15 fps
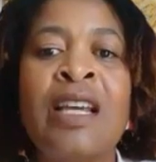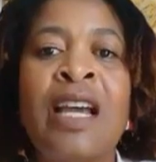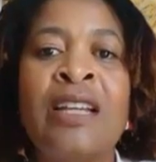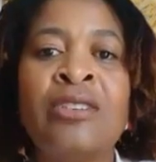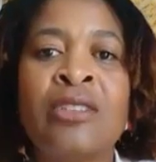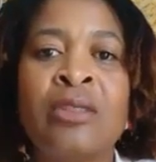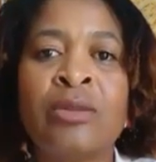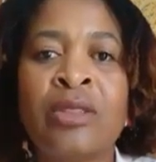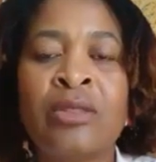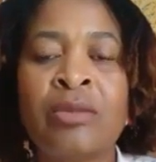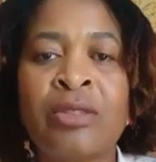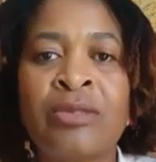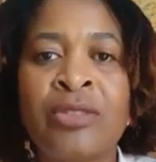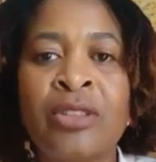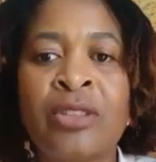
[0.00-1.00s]
Angela was
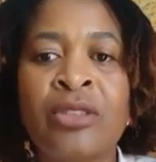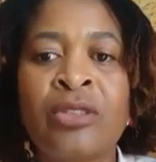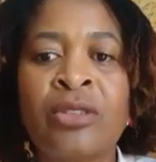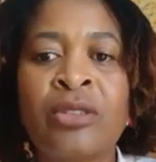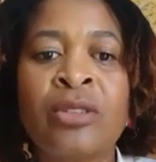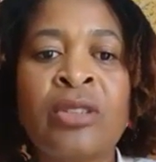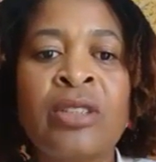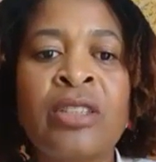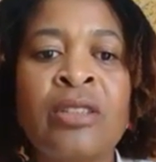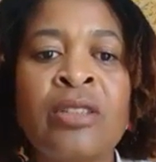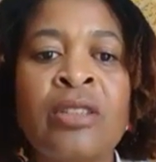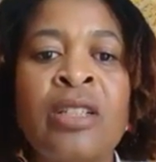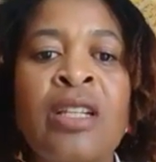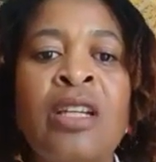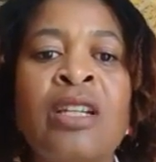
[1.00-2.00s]
referring to
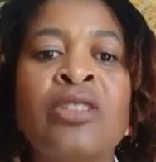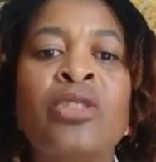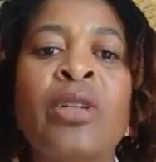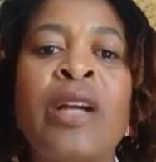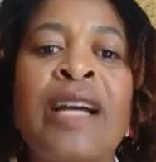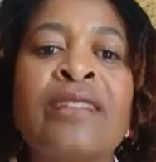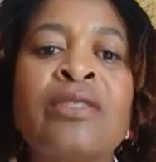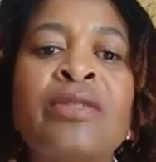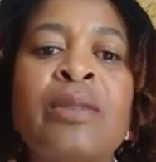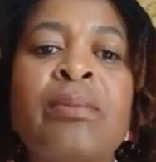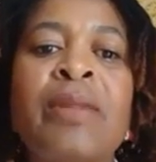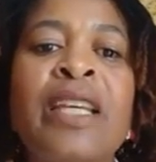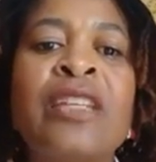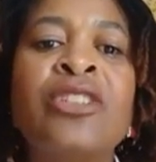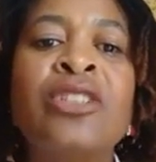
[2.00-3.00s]
earlier,
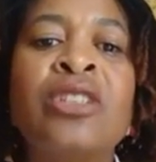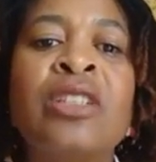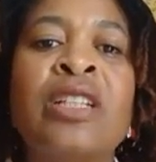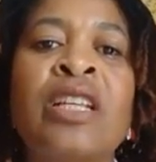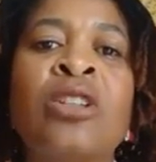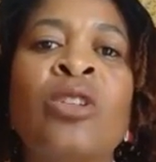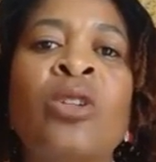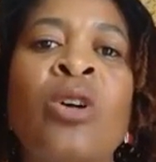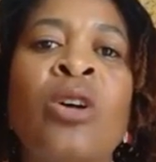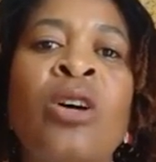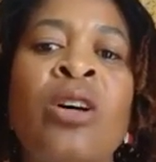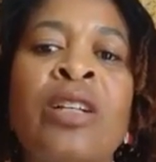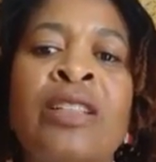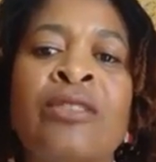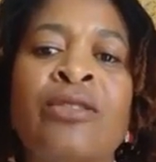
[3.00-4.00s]
transformation in
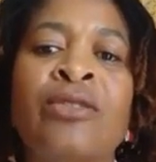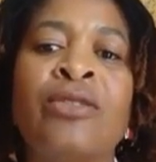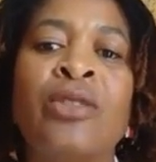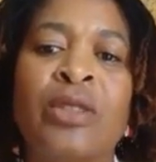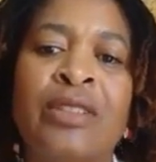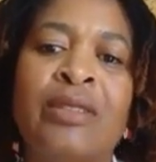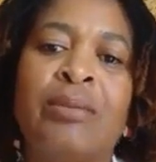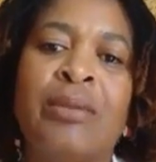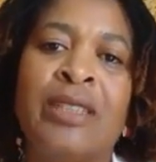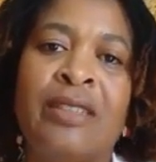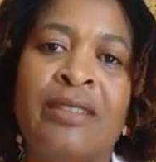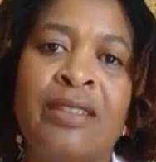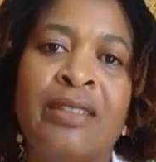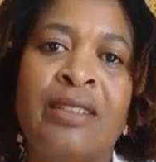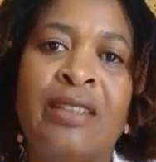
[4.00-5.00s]
law
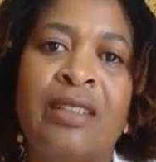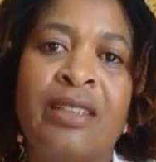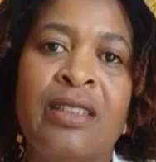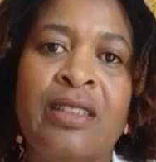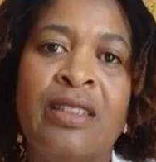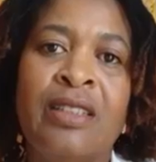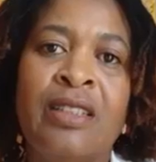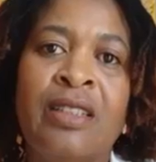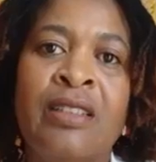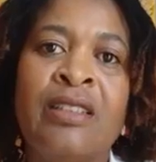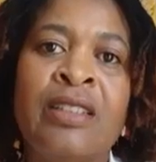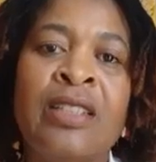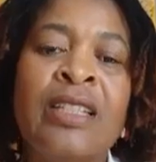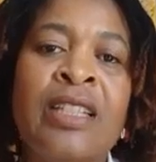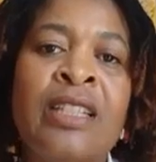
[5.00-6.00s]
enforcement.
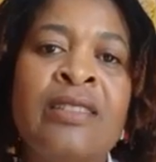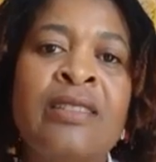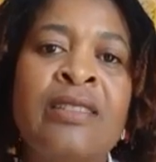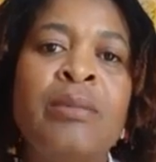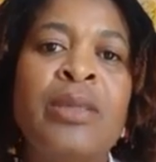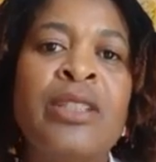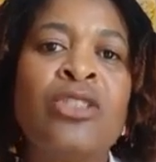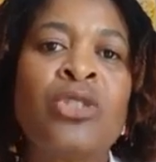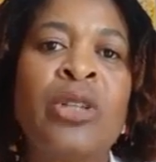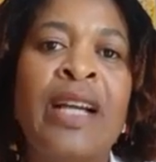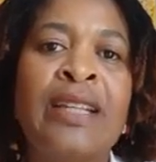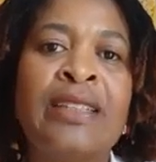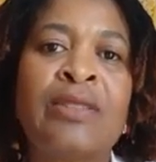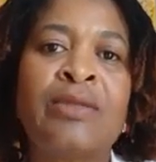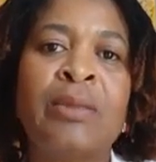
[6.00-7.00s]
There needs to be a
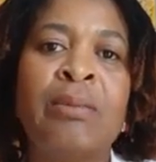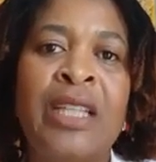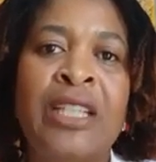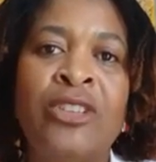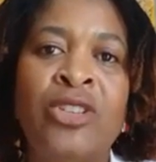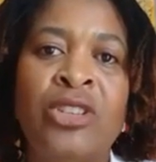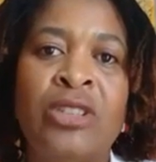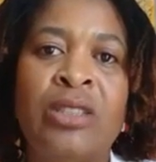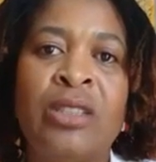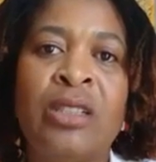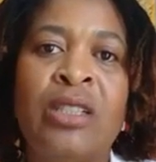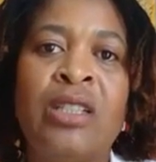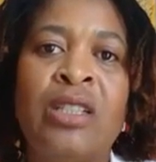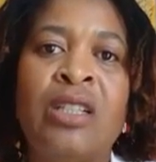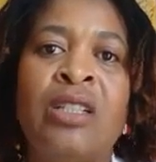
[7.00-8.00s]
transformation.
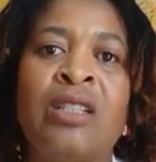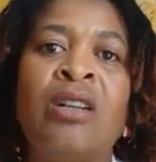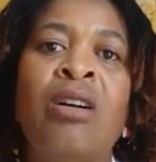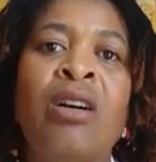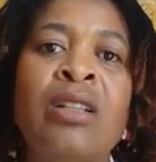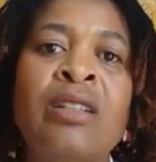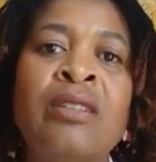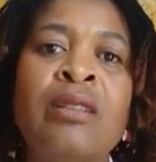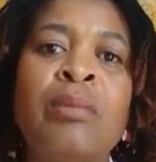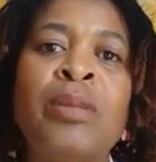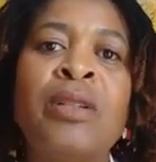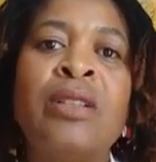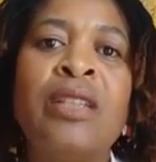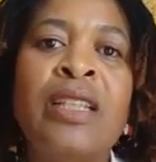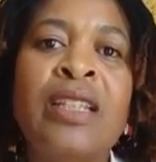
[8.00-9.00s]
Calling the
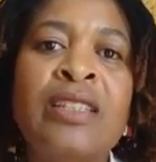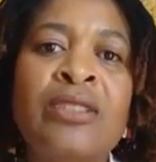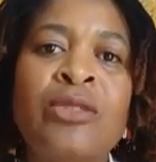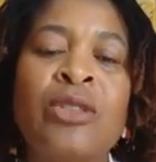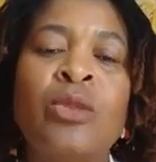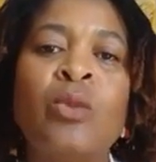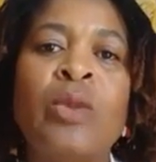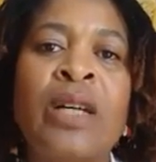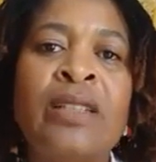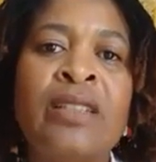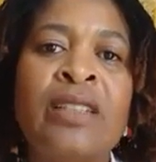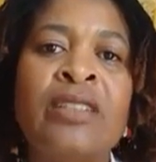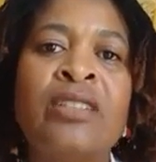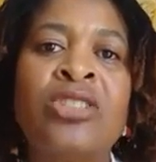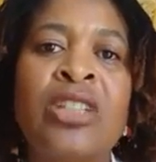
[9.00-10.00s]
police for a
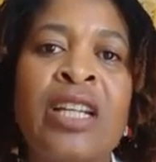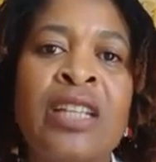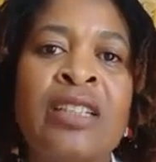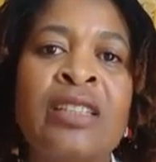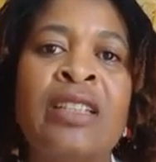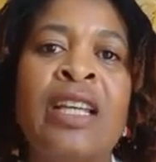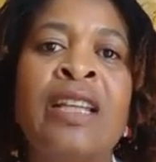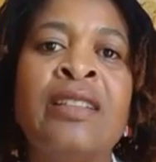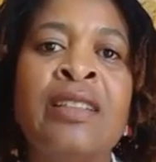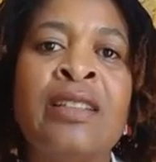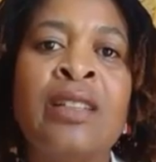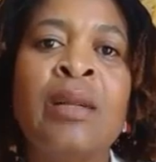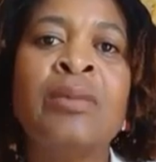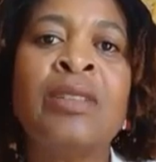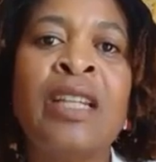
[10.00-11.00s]
wellness check and
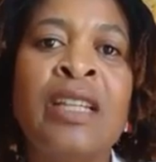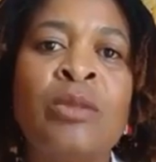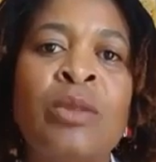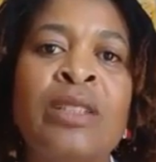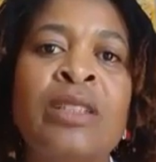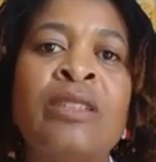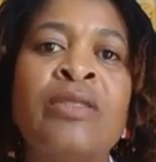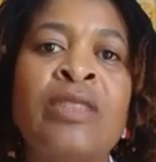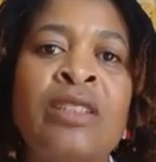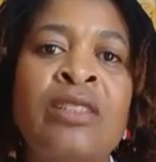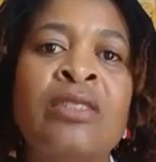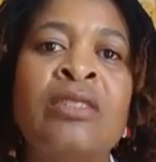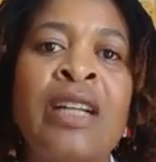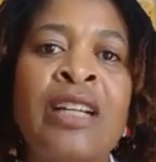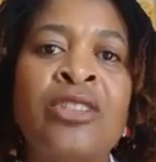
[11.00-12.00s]
ending up dead, whatever the
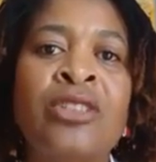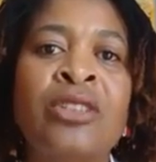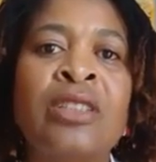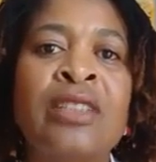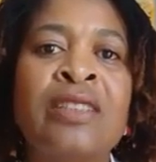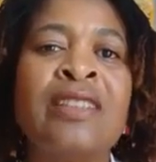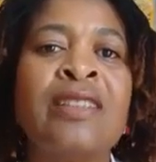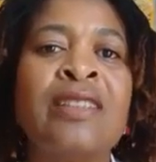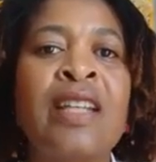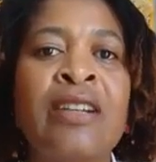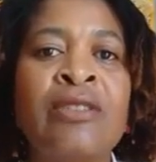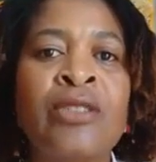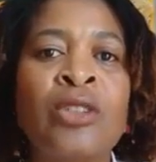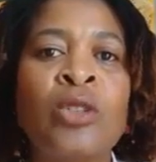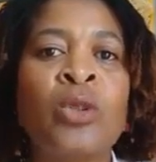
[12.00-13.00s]
interaction is
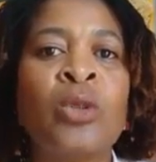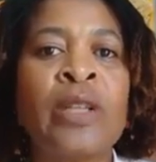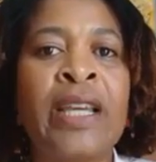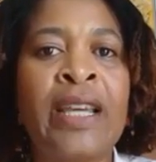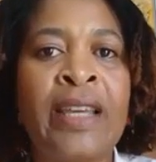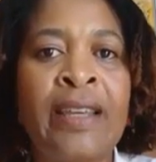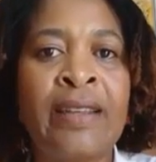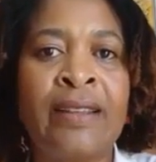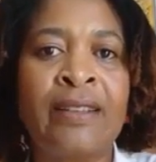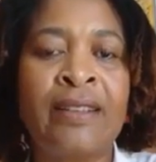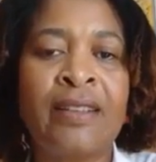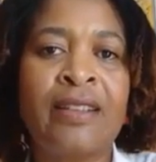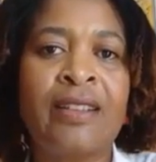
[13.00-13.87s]
never okay.